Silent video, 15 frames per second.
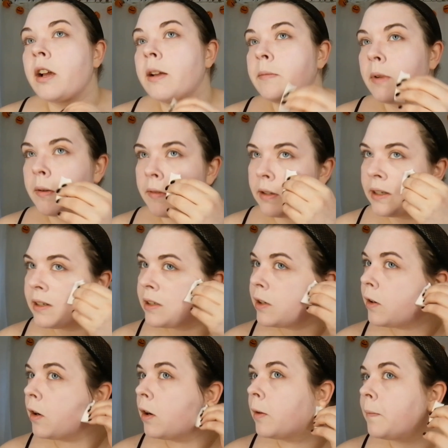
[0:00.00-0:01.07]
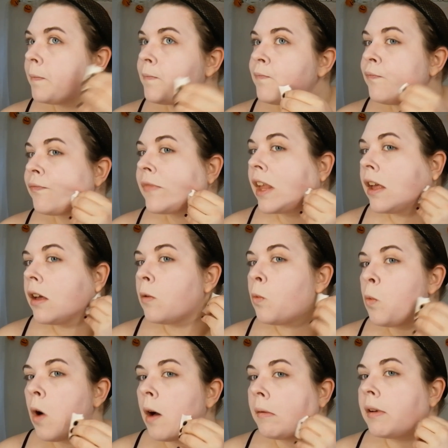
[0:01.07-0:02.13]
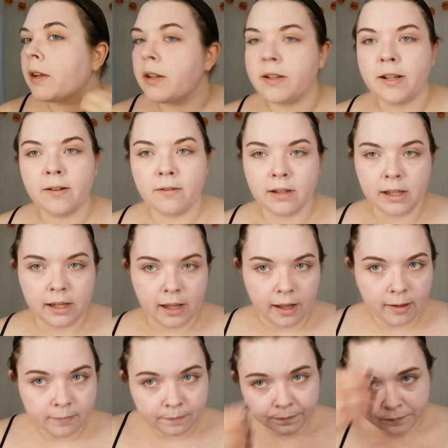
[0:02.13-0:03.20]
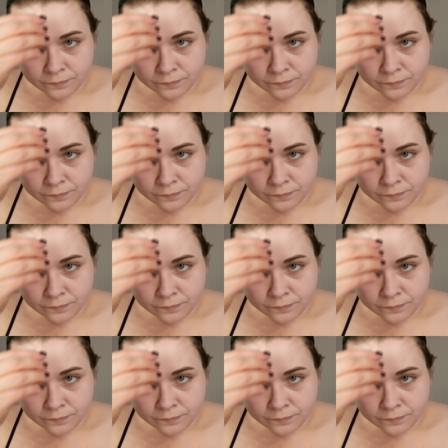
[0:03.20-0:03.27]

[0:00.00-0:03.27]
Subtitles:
I'm not really sure what I'm going to do with it yet.